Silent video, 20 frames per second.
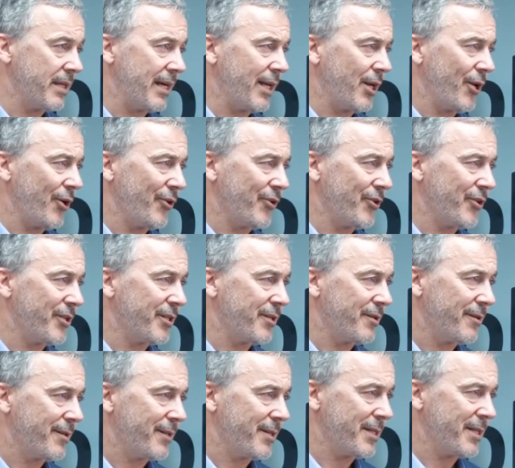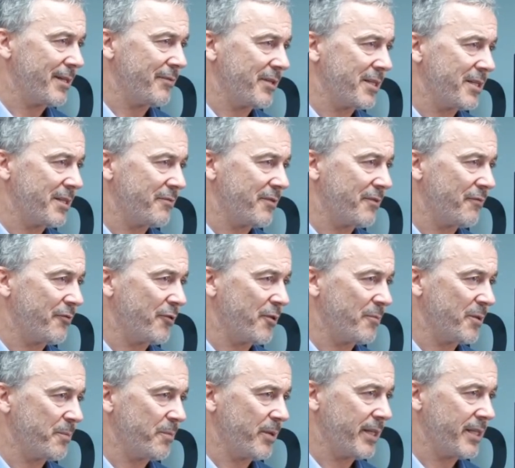in London, you have a different
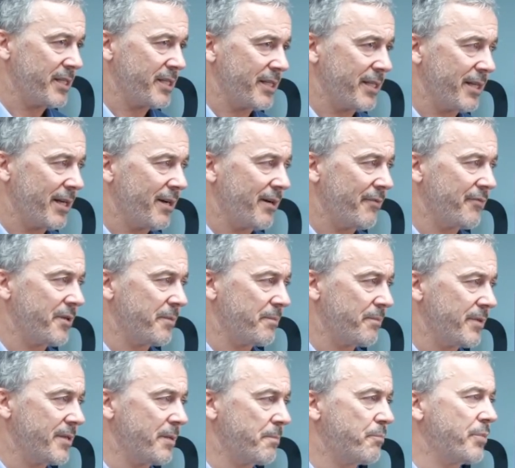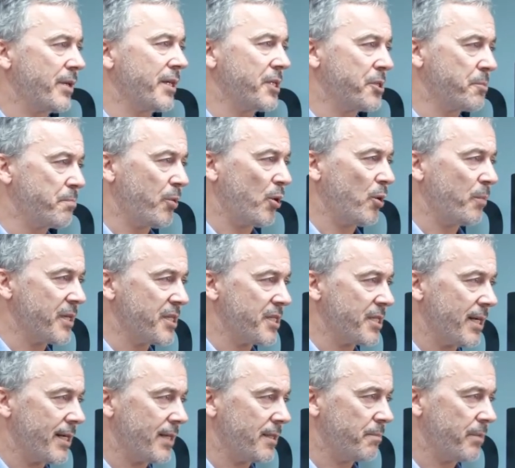form of policing. You have the British bobby
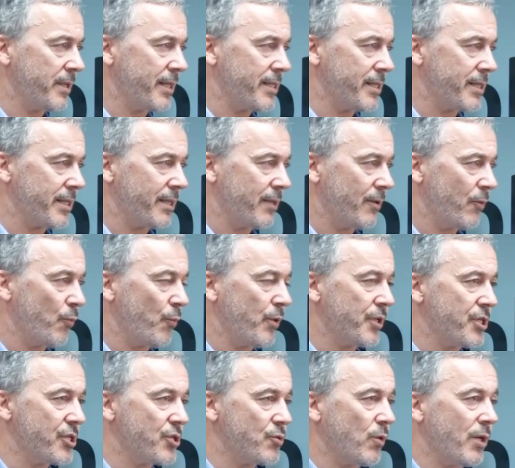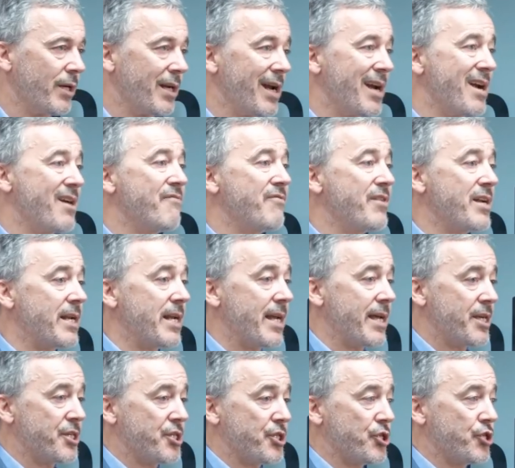style of policing, which is what every
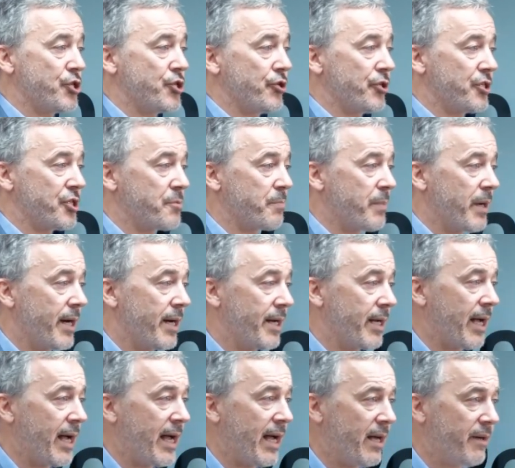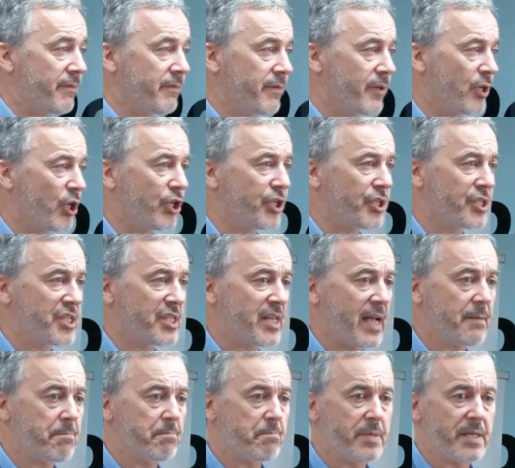nation should aspire to have,
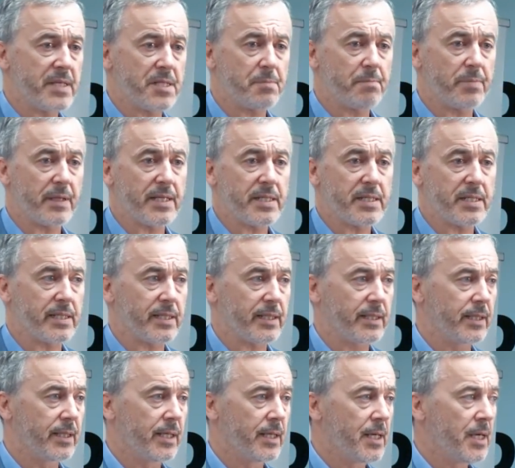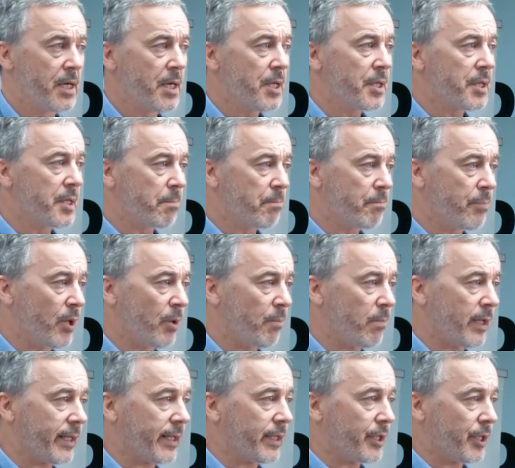consent-based policing. The
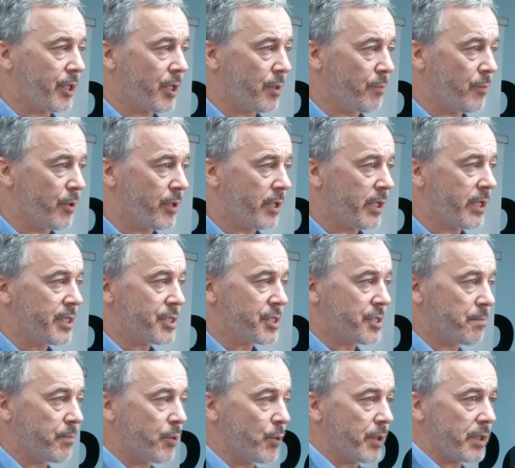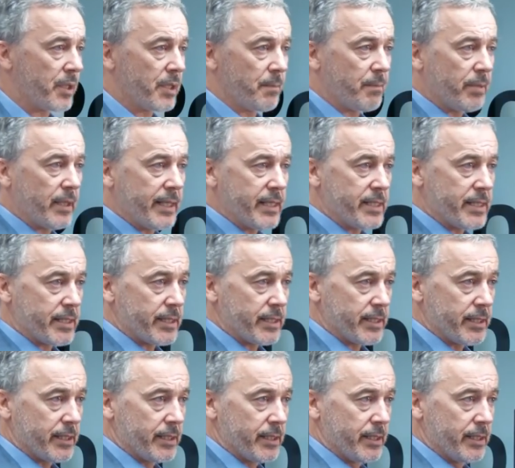public, the community support the police.